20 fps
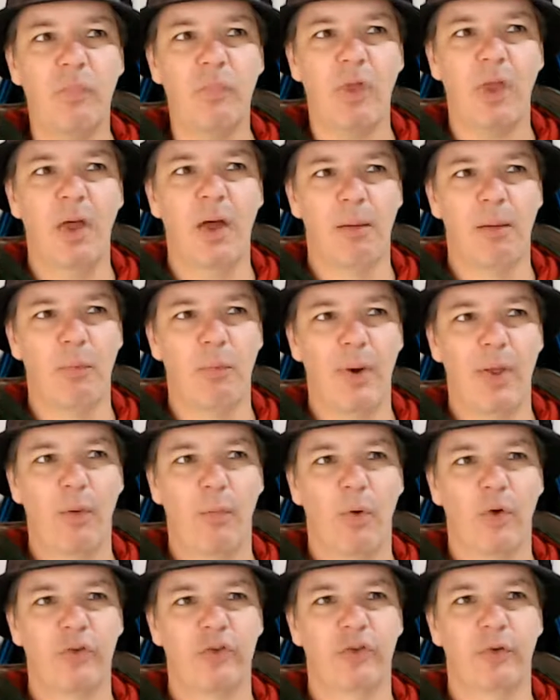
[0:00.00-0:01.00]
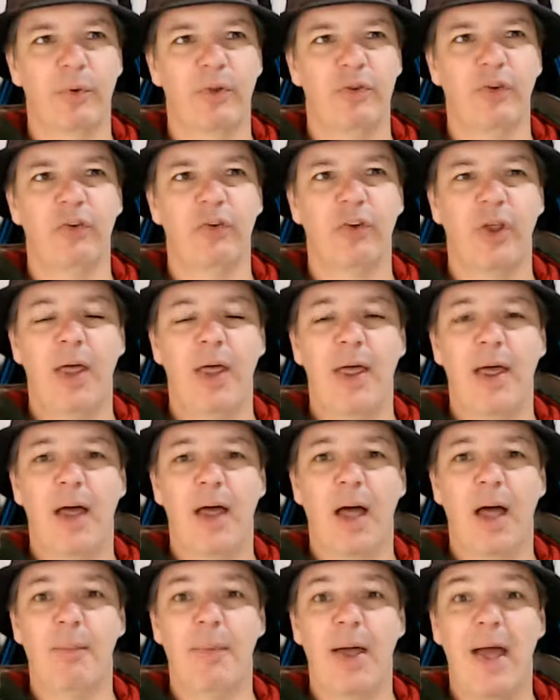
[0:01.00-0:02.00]
where the Washington Wizards
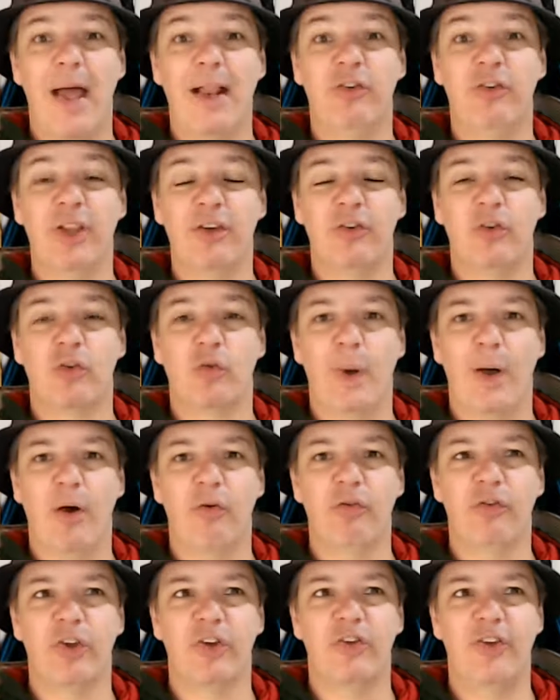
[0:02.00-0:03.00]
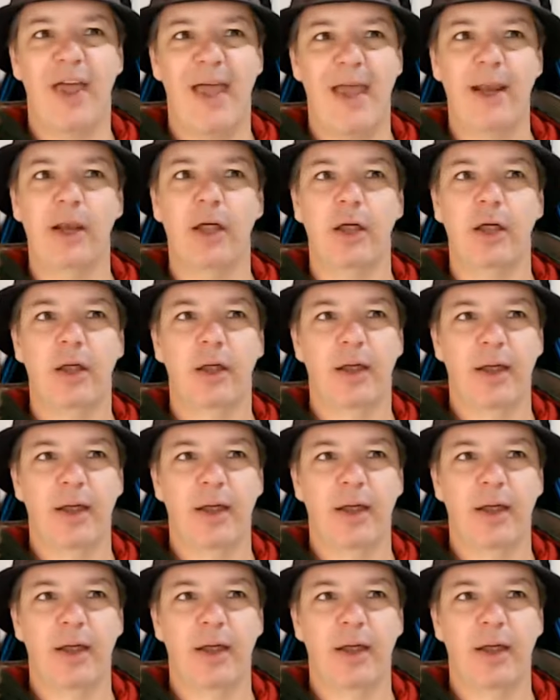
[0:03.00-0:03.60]
edged it 12-10